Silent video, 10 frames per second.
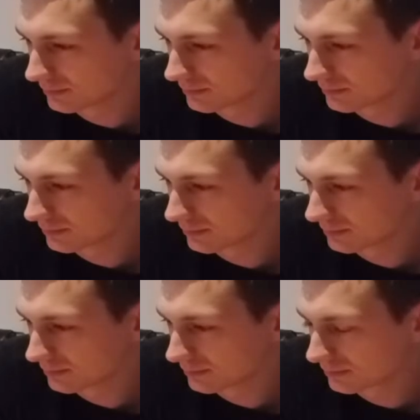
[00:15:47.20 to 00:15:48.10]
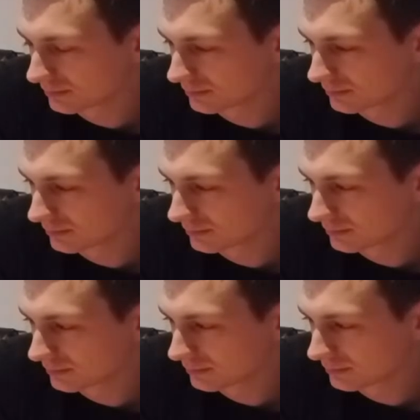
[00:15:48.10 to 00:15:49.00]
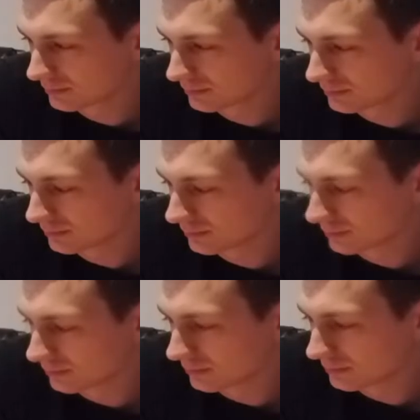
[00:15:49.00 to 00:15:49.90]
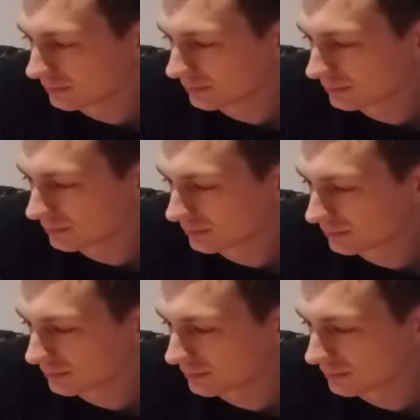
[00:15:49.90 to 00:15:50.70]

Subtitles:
This person isn't speaking.